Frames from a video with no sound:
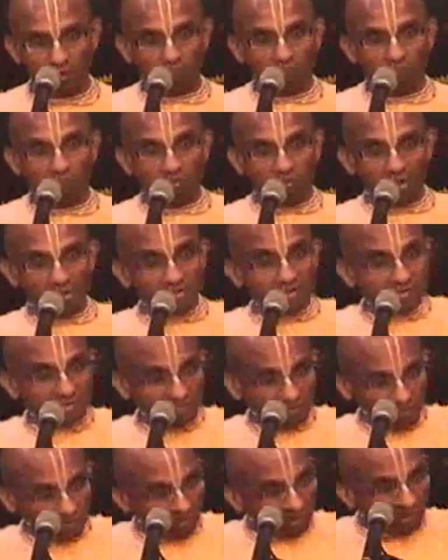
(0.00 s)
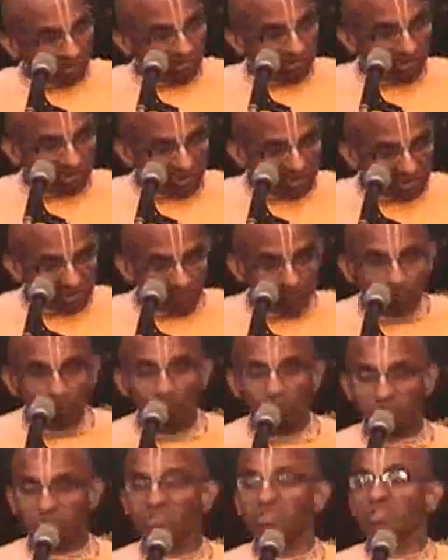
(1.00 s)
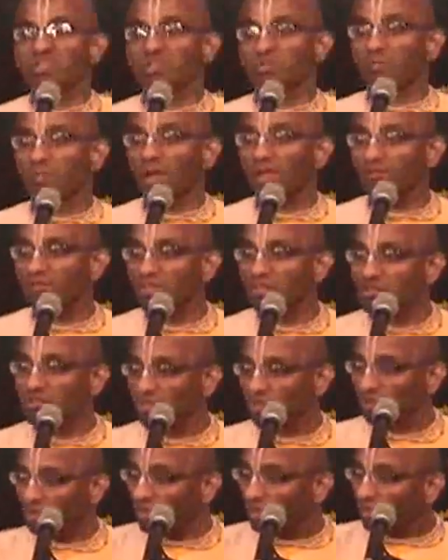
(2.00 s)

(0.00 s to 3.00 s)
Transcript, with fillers: For us, religion is a process by which